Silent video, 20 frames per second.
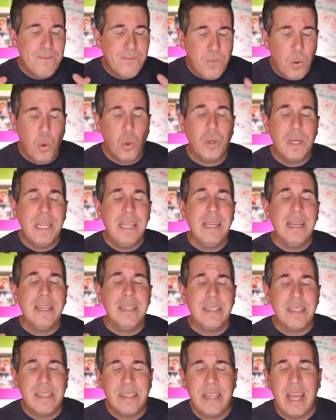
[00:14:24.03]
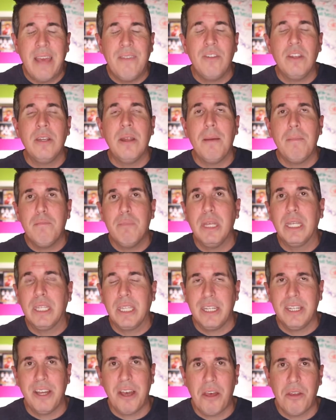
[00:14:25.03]
$47
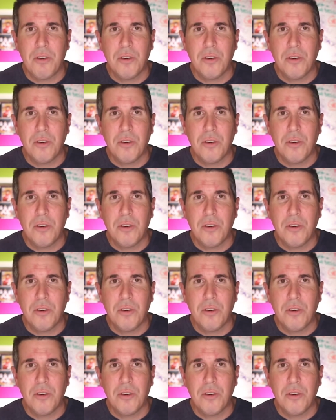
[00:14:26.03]
billion.